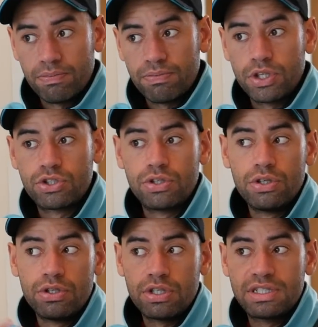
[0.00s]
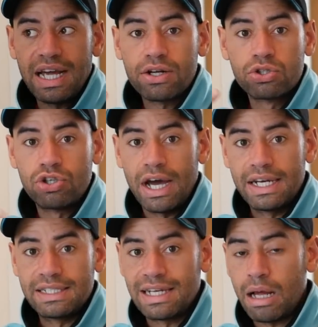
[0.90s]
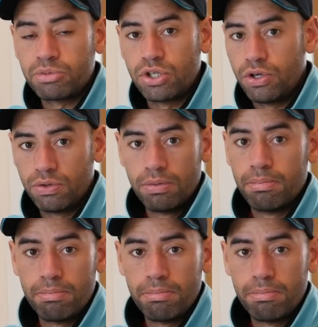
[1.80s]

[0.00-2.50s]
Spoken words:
the tackle trade is an absolute